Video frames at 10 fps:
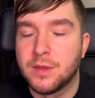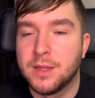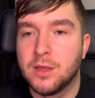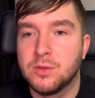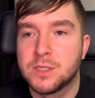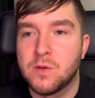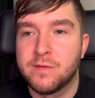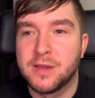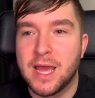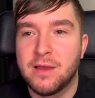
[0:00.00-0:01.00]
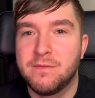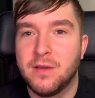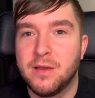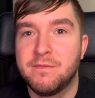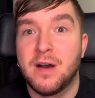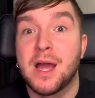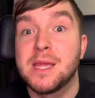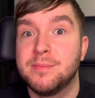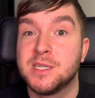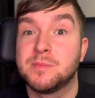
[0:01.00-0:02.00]
and they'll sort of get a, a
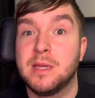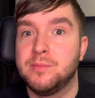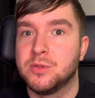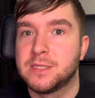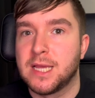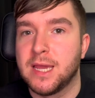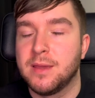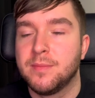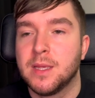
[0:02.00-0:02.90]
vibe, as people say.